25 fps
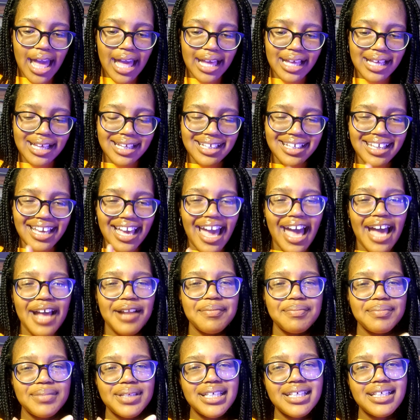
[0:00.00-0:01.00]
It
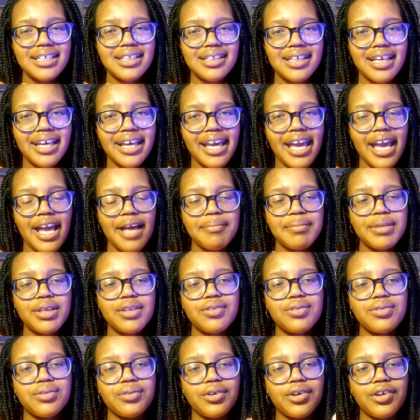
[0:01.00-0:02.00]
can be
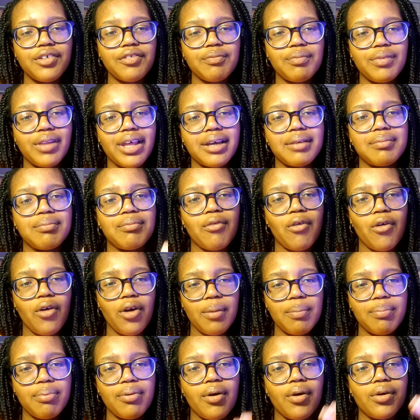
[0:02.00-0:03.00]
sort of like more
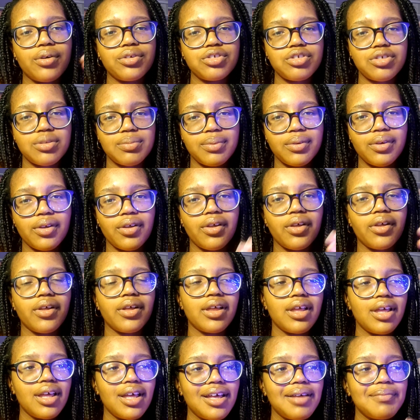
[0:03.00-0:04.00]
approachable.
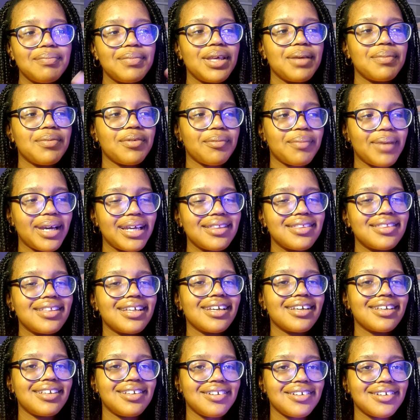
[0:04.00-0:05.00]
People might
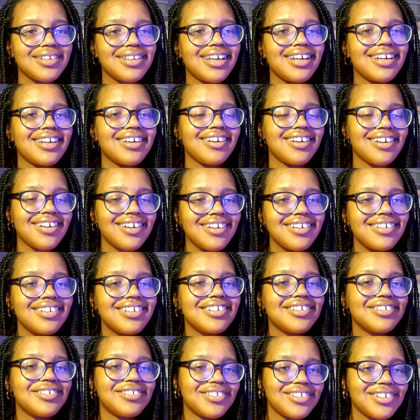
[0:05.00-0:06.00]
think you're like, oh, a
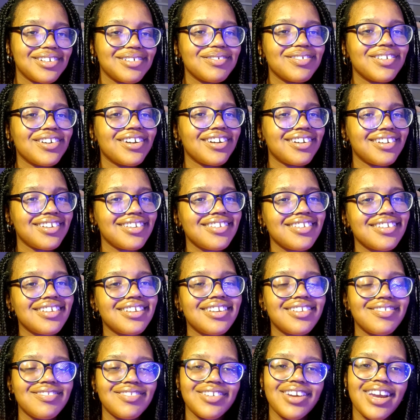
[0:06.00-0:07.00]
cooler
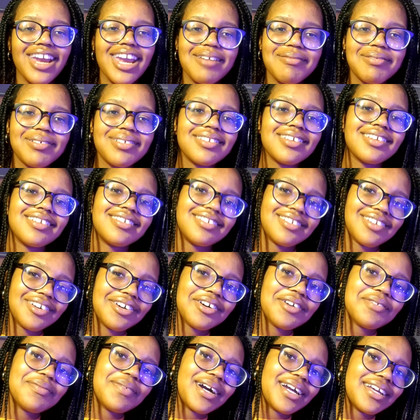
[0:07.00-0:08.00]
person if you're able to
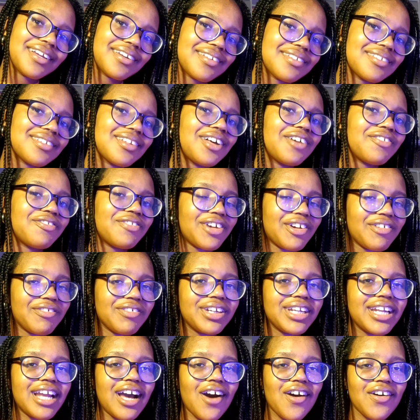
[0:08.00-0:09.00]
joke about yourself
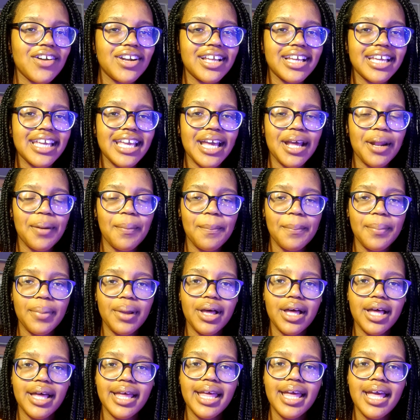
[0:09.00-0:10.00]
every now and again,
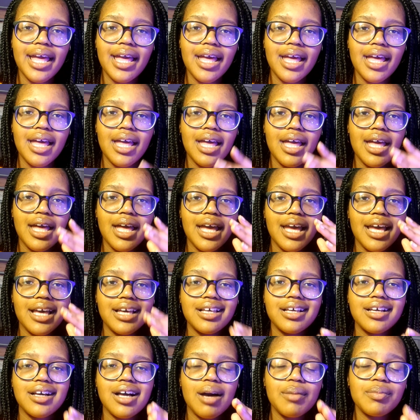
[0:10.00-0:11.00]
but it
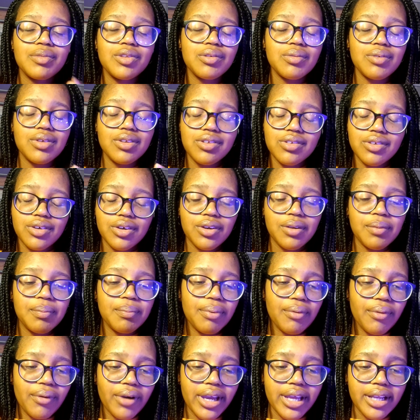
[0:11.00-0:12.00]
can come to a certain
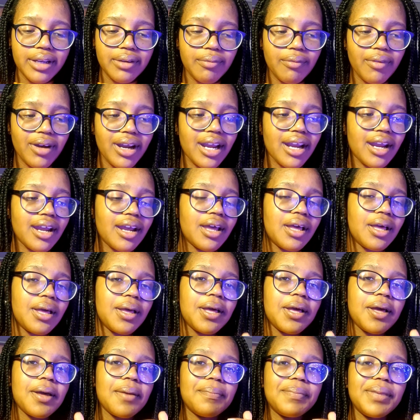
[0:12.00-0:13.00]
point where
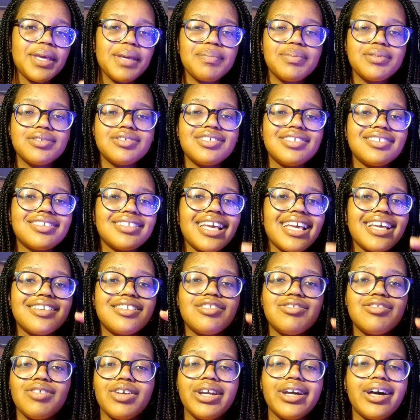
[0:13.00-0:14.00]
people just get
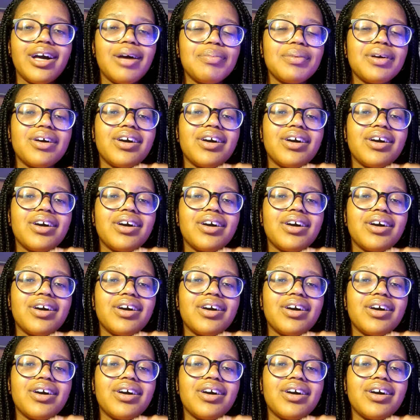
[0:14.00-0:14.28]
straight up